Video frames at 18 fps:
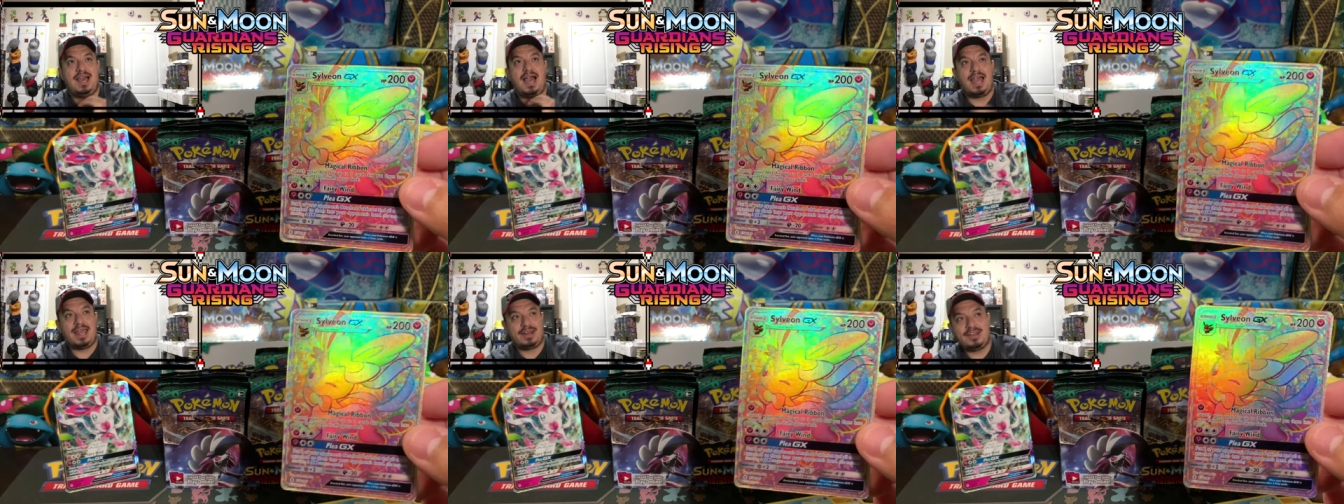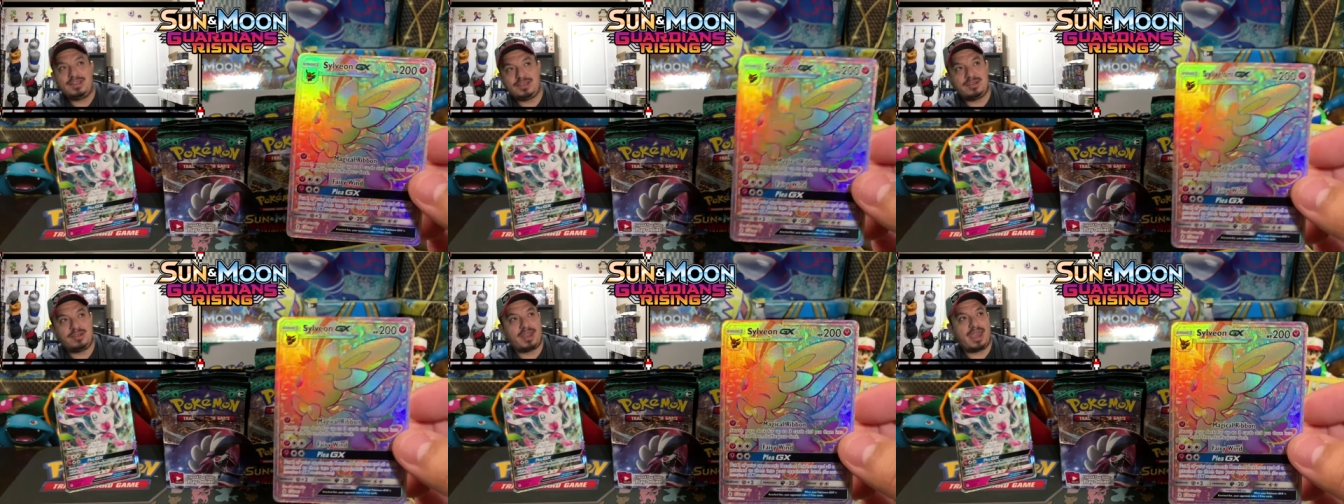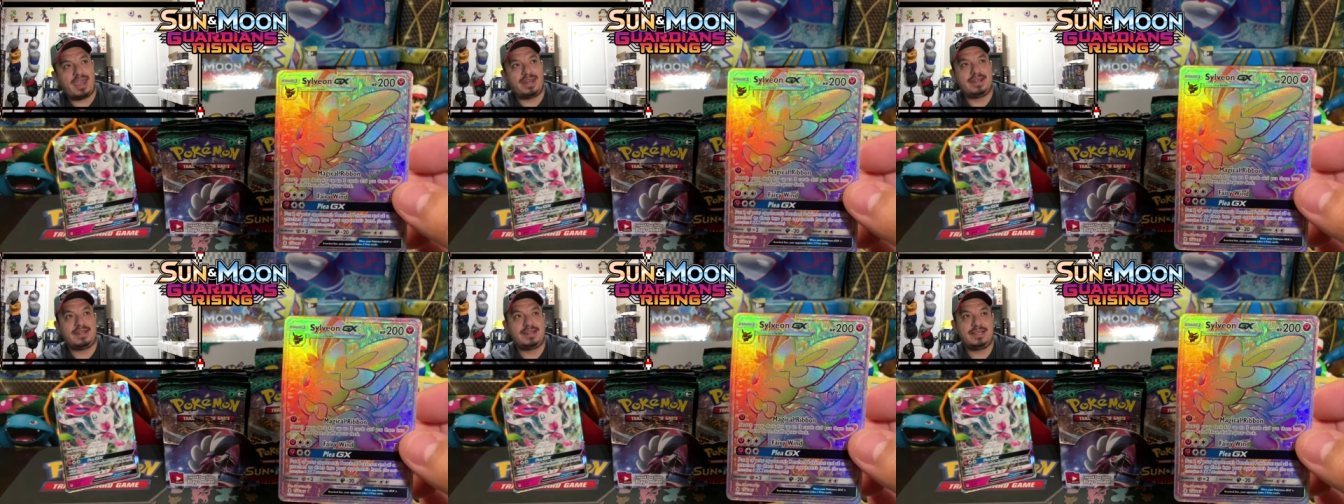I knew you
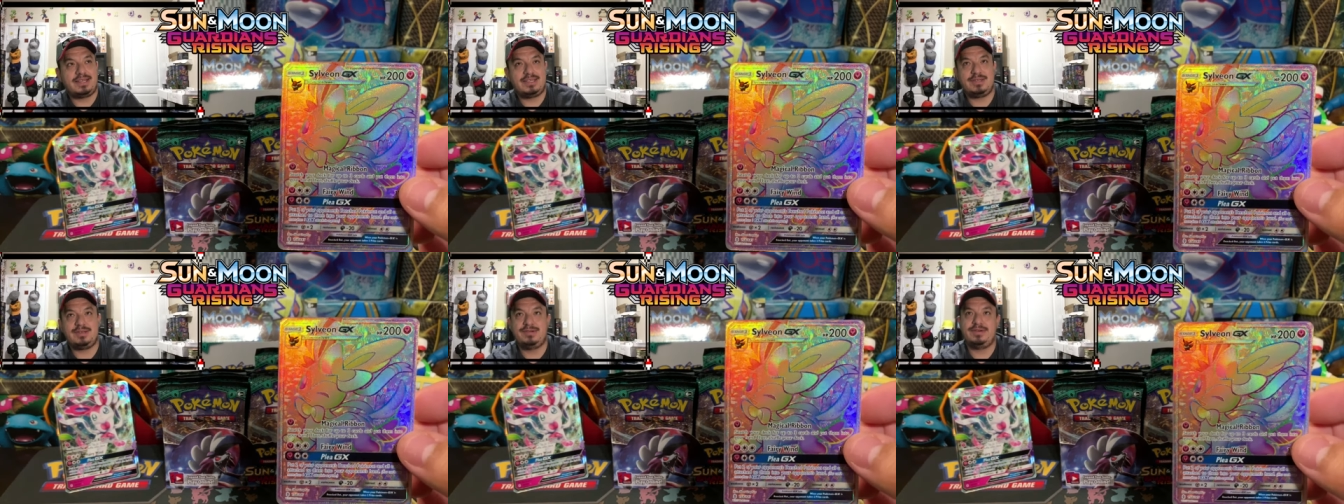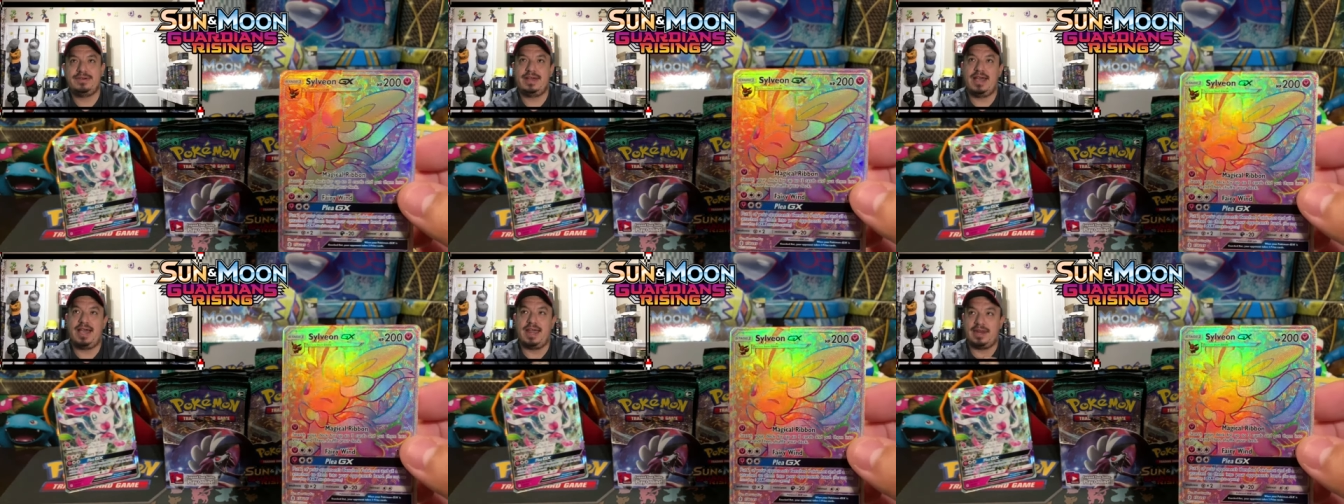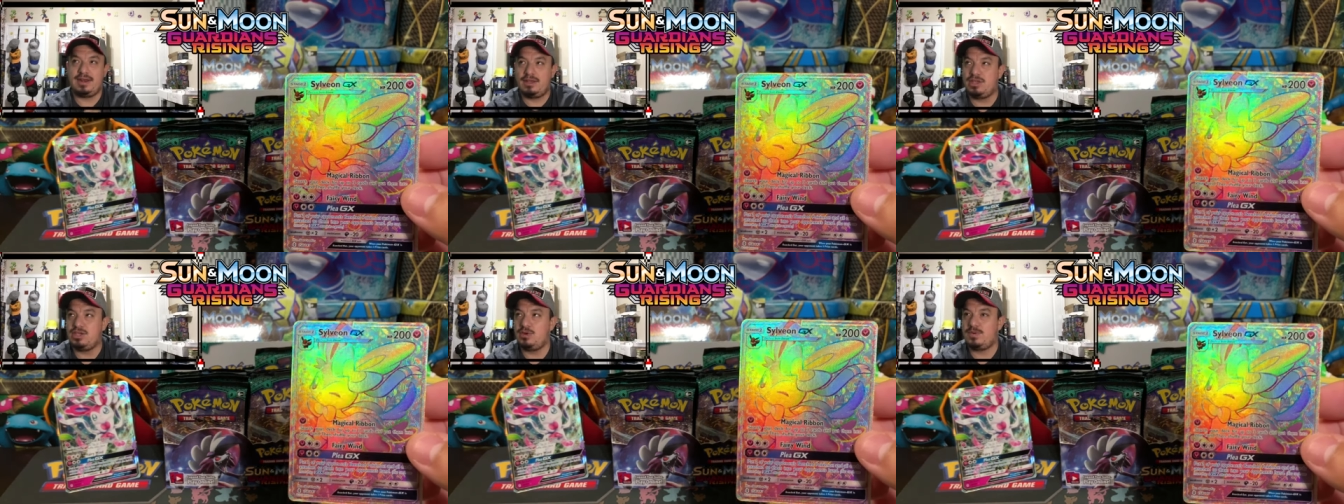had it in you. I
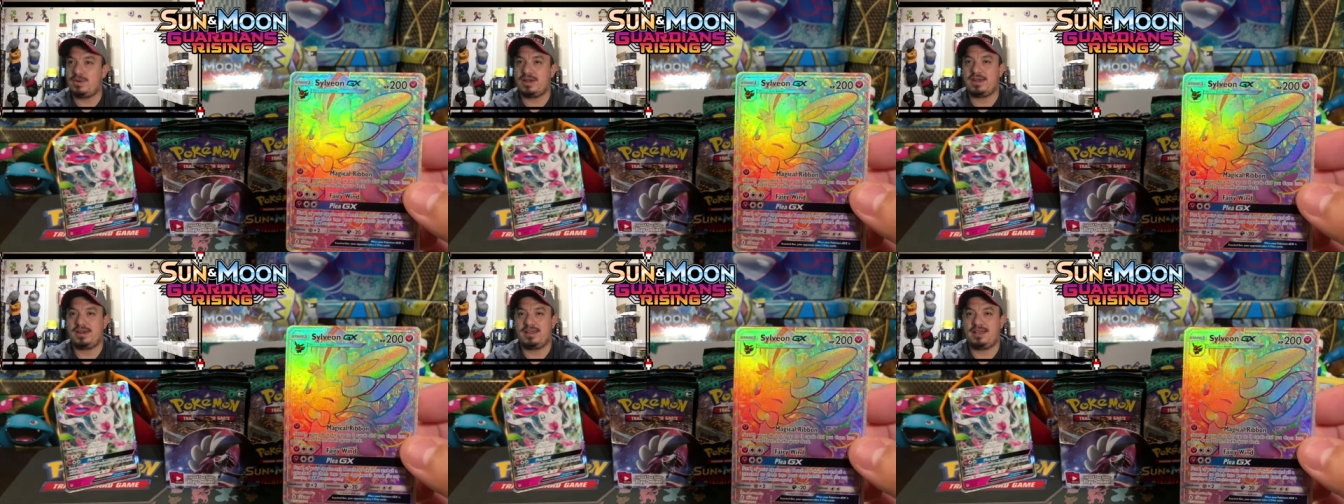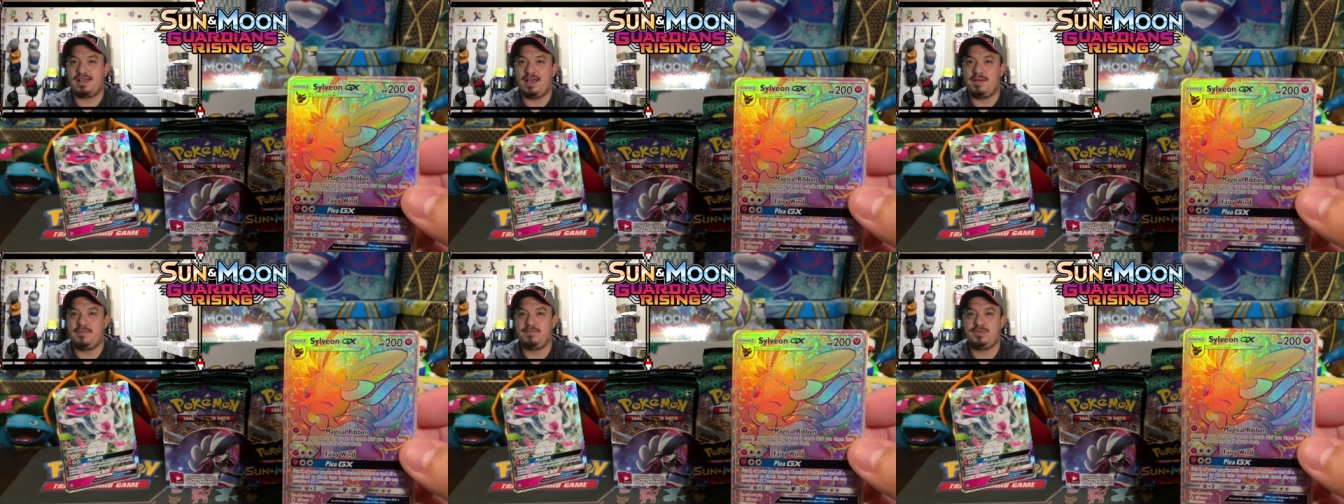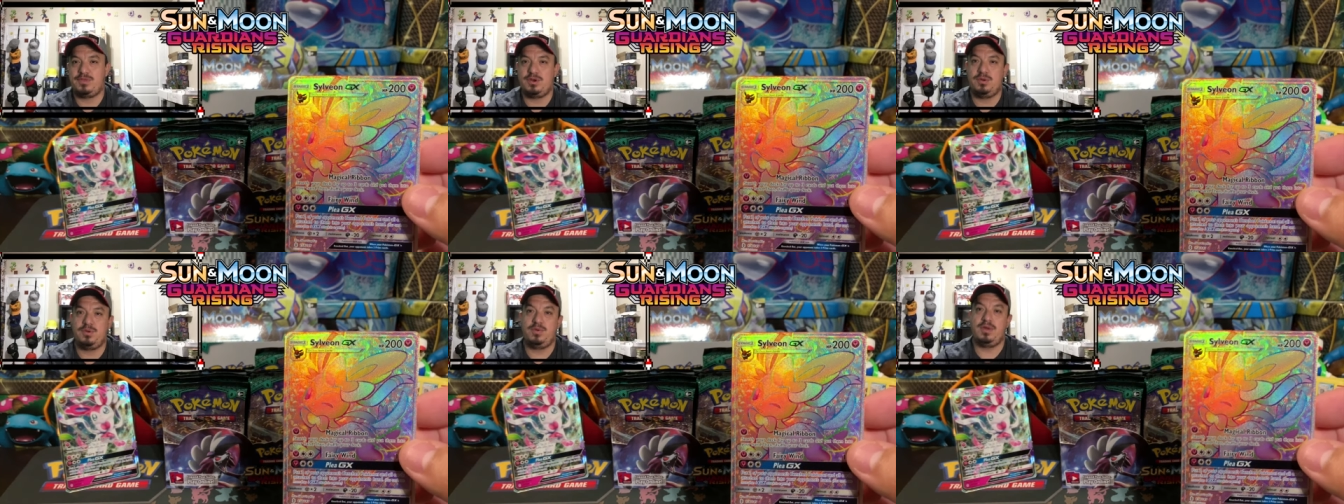knew you were gonna come
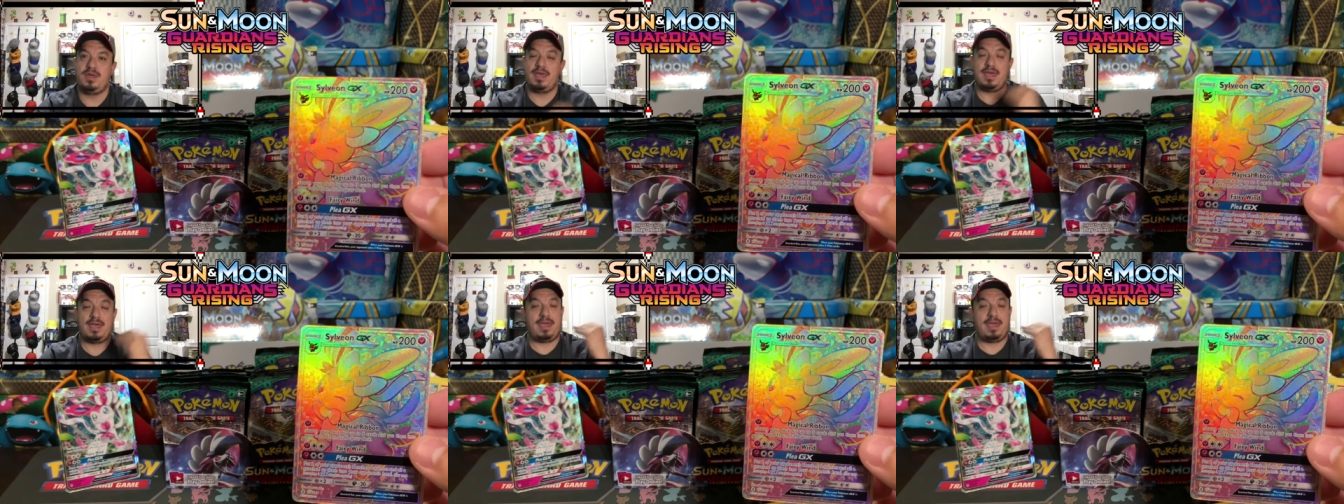through,